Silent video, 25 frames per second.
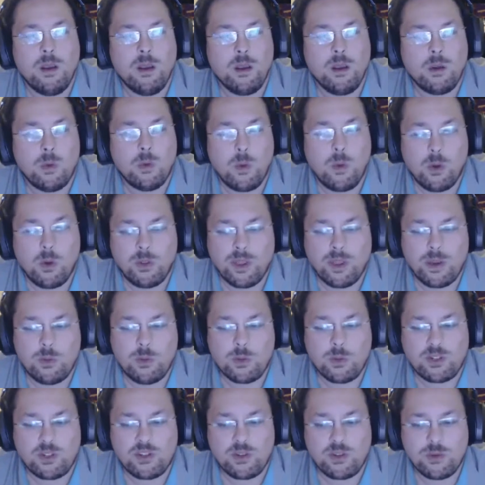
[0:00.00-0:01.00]
what they
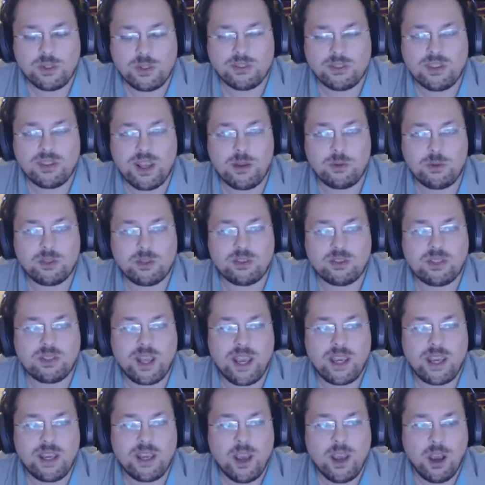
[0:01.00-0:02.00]
would do is they would
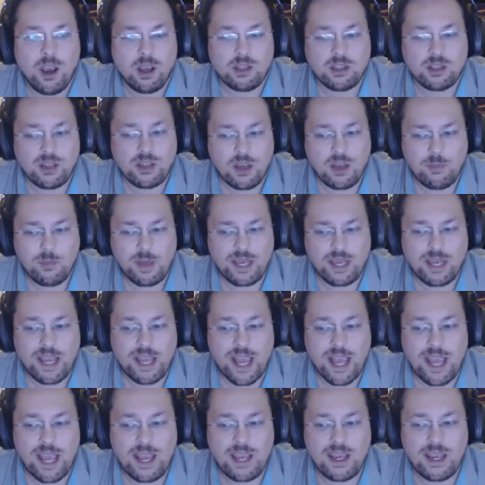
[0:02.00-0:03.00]
say, coming
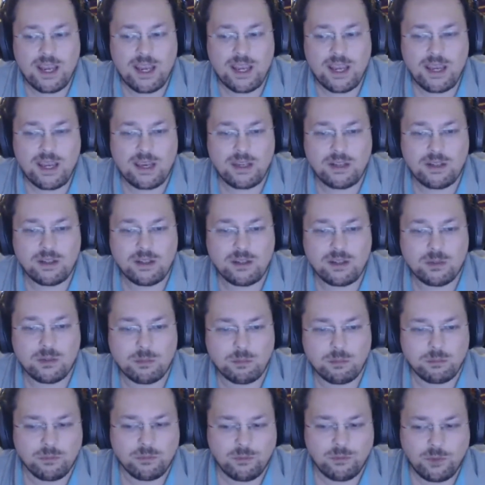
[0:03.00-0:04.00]
in
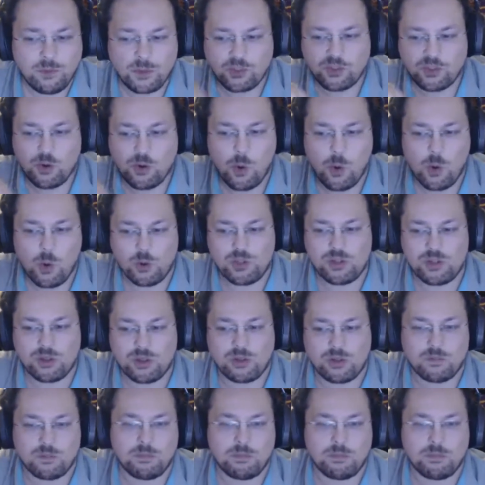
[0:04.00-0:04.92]
first quarter.